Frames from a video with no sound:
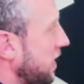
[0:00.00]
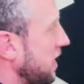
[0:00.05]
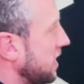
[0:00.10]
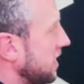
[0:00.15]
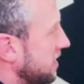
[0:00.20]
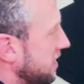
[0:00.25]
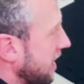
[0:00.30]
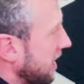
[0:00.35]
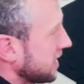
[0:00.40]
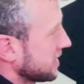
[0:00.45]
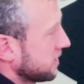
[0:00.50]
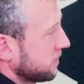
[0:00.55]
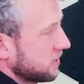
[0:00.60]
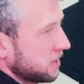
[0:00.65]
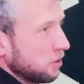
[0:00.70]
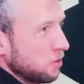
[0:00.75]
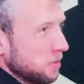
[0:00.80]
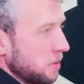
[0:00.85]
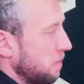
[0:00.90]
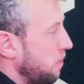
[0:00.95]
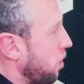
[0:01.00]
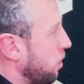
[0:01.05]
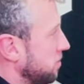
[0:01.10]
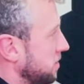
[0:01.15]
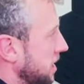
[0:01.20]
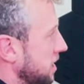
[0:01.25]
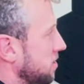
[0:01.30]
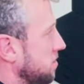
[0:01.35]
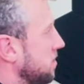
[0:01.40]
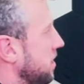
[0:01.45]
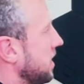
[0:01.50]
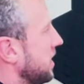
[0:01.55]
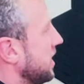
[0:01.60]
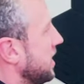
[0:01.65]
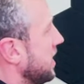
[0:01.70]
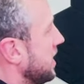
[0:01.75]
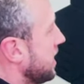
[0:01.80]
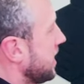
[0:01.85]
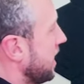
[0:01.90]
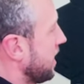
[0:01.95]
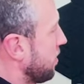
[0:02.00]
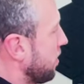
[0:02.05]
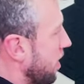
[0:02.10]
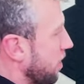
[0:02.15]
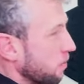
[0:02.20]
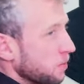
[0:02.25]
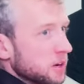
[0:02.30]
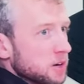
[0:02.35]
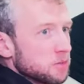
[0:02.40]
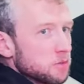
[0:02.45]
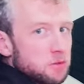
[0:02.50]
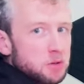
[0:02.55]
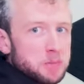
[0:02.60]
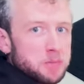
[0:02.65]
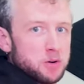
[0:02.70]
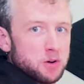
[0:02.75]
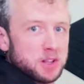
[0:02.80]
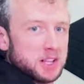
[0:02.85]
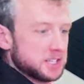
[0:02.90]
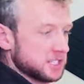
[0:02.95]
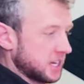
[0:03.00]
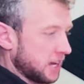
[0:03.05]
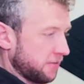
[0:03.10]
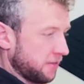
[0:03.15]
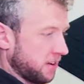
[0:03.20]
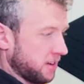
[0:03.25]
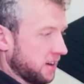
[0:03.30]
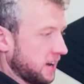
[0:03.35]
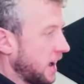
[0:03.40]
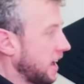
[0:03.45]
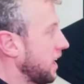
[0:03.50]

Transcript: The tags are still to be popped in, but eh, eh, where will we put? Let's have her. I'll,